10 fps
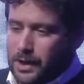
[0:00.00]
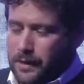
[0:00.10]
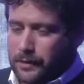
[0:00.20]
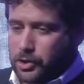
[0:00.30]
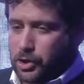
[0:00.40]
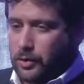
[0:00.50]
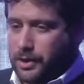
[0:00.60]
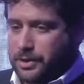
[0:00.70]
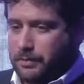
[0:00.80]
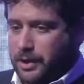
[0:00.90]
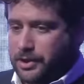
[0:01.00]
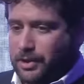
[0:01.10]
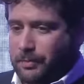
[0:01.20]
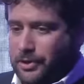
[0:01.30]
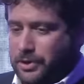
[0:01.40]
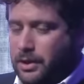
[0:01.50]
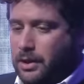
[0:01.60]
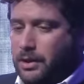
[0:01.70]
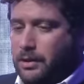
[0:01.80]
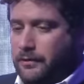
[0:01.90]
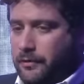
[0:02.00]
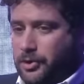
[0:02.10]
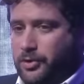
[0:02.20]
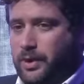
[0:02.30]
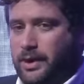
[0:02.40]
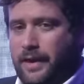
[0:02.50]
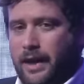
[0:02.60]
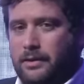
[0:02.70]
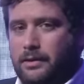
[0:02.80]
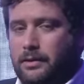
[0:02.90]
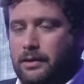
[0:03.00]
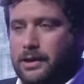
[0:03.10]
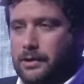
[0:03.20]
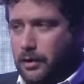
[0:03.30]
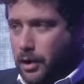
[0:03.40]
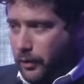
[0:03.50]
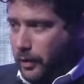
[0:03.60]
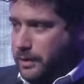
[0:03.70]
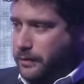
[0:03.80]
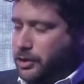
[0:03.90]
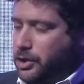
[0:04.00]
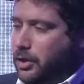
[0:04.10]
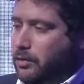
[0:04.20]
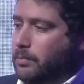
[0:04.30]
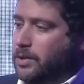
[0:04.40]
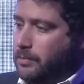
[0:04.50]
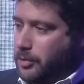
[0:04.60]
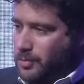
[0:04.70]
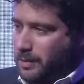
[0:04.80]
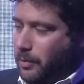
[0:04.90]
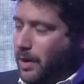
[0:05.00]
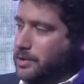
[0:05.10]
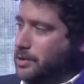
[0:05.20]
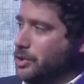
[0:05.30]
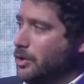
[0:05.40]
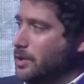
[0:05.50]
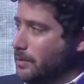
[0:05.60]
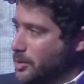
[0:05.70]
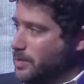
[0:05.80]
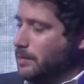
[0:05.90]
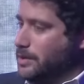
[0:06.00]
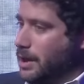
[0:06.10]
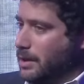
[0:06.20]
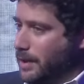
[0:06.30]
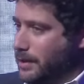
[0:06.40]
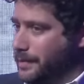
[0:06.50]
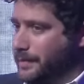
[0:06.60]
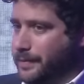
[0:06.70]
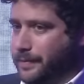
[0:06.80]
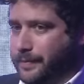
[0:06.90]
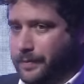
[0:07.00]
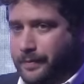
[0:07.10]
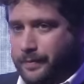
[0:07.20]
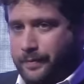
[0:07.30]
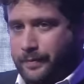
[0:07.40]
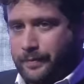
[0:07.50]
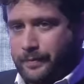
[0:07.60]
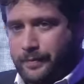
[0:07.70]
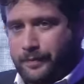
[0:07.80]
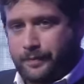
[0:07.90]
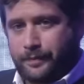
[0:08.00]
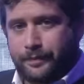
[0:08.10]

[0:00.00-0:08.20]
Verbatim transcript: that the show does the biggest numbers the first week, that in the long run of the show, the most people watch the show and the most people talk about it. Yes, question back?